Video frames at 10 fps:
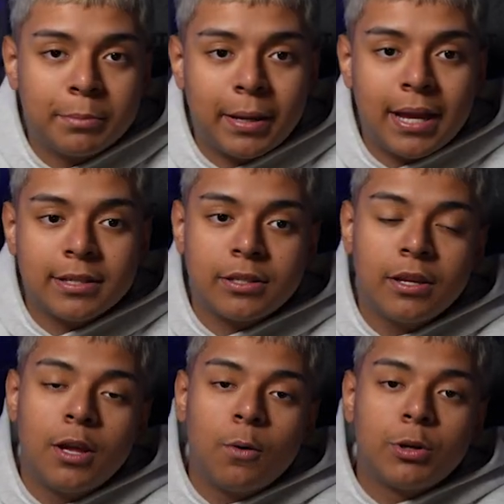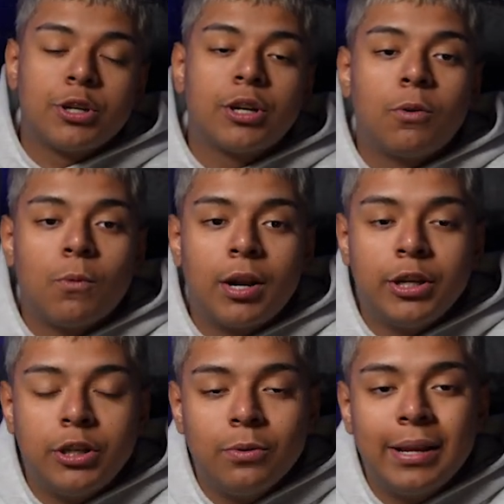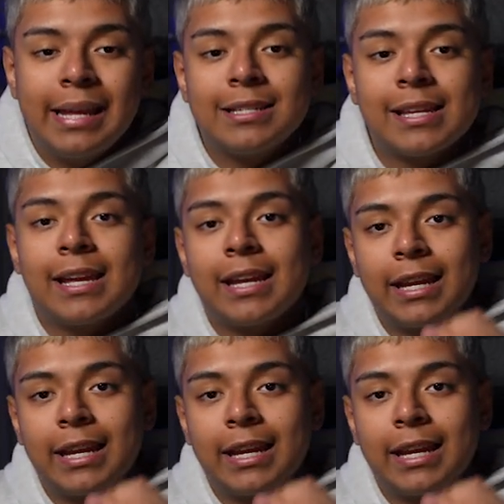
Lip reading: the best, what you're going to want to do is